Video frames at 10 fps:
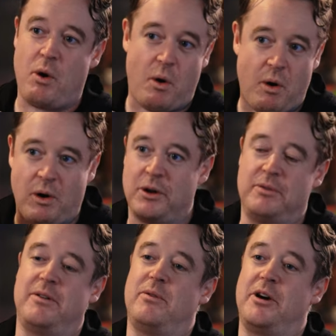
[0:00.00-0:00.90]
all
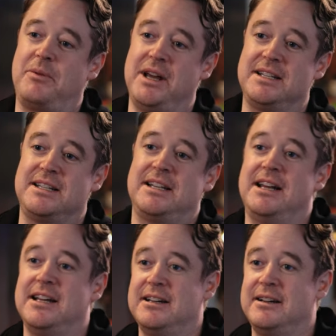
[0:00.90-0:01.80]
over the workplace
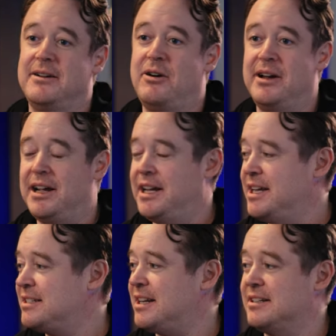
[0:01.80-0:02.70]

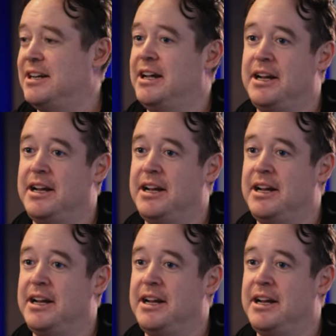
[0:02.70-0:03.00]
instantly.